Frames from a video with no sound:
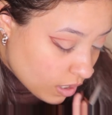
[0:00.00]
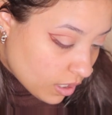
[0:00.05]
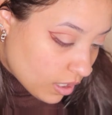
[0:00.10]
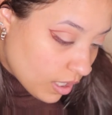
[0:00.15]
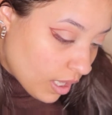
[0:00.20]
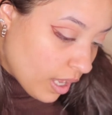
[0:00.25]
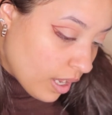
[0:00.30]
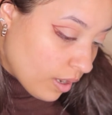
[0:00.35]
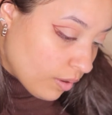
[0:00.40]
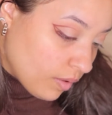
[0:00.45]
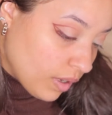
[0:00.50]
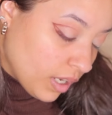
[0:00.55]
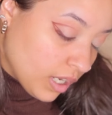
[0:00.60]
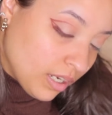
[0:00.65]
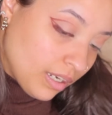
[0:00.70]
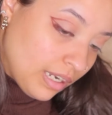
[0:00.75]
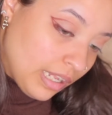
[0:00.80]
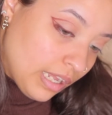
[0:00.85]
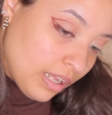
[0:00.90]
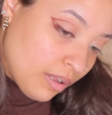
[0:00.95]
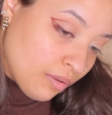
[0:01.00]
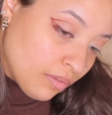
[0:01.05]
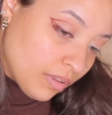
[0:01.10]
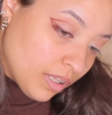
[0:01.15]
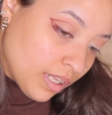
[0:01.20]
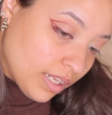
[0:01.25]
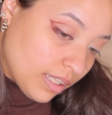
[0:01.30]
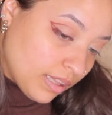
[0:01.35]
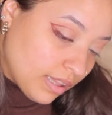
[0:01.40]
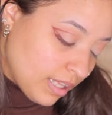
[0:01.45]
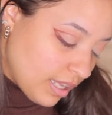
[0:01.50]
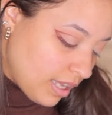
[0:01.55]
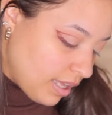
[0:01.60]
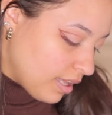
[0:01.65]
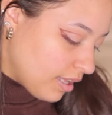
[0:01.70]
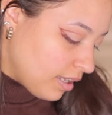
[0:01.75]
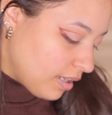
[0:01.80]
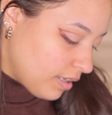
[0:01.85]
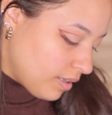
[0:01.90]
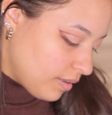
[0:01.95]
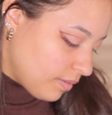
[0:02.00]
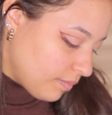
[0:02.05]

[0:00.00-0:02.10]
Carry it down like that.